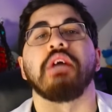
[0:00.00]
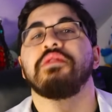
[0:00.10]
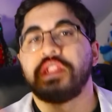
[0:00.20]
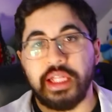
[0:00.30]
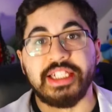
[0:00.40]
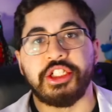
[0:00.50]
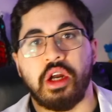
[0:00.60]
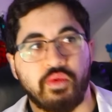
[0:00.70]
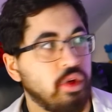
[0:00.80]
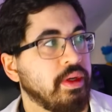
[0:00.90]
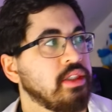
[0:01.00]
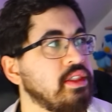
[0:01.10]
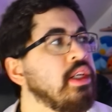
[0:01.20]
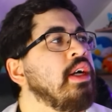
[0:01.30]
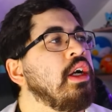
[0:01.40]
Salacion Ruins,
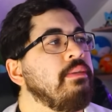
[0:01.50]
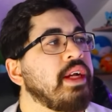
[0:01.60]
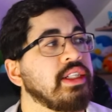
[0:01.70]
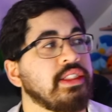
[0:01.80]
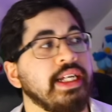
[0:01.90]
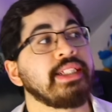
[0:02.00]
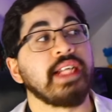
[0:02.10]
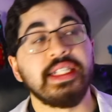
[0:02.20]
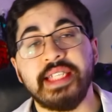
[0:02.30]
because it does have